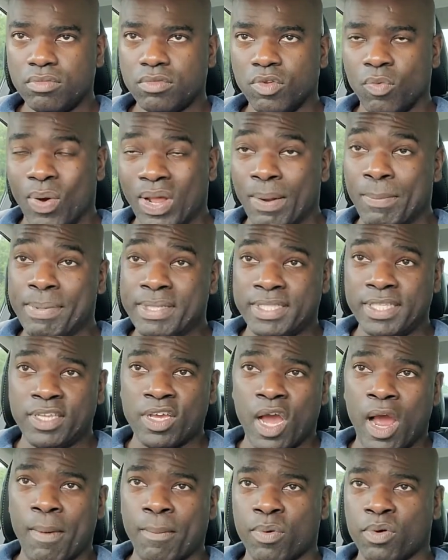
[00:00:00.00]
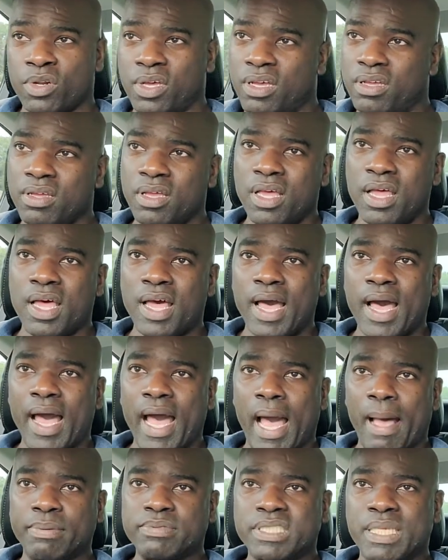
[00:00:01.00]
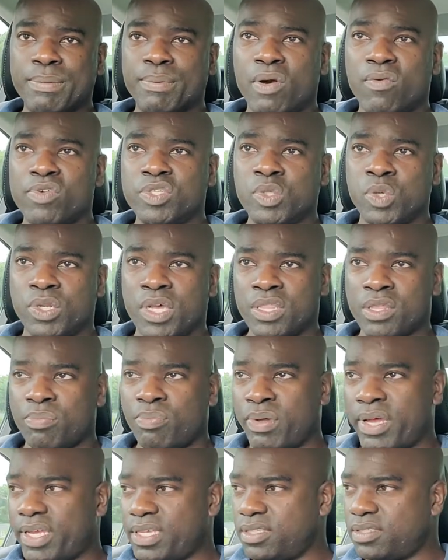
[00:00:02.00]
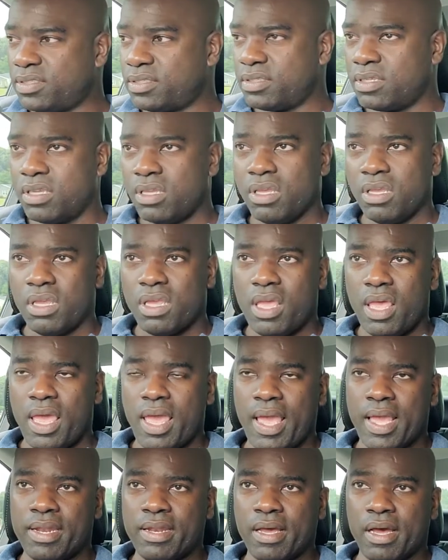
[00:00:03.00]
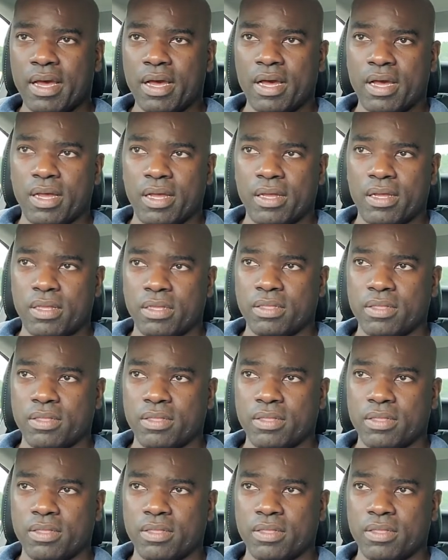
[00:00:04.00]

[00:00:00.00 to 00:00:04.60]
While I'm in DR, I'm going to hop, skip over to another place, and uh,